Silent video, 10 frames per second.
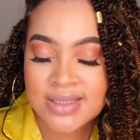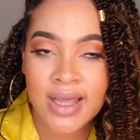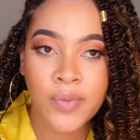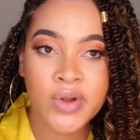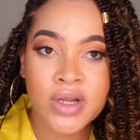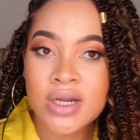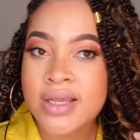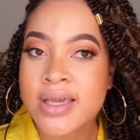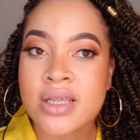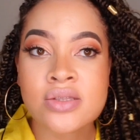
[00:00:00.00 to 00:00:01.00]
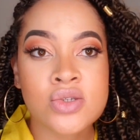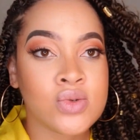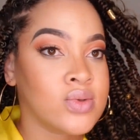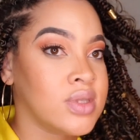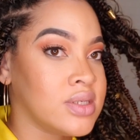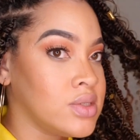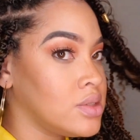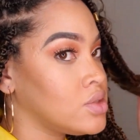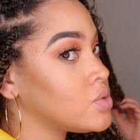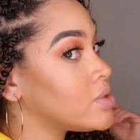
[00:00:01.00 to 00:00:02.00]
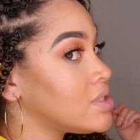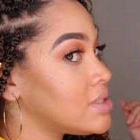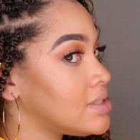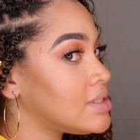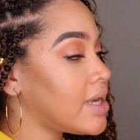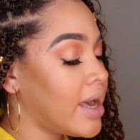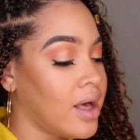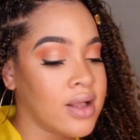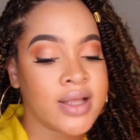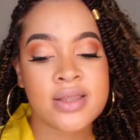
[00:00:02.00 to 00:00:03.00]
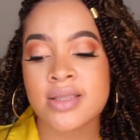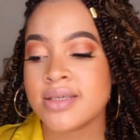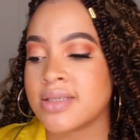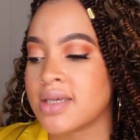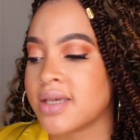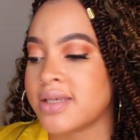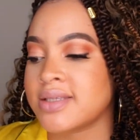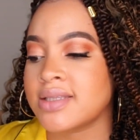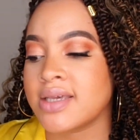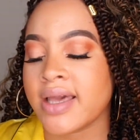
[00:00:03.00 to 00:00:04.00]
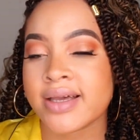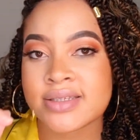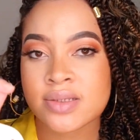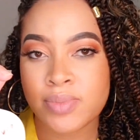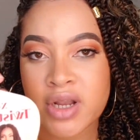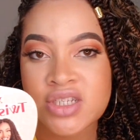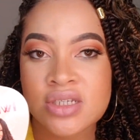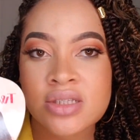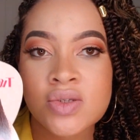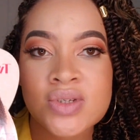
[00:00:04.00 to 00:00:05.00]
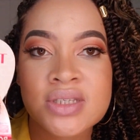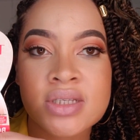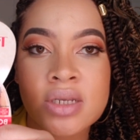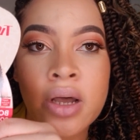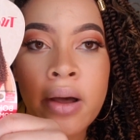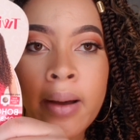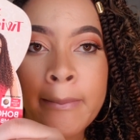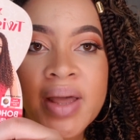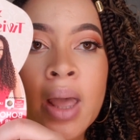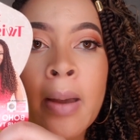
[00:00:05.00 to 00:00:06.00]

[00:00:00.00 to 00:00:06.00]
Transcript: today we're going to get into this twist style, and this is the Xpression Twisted Up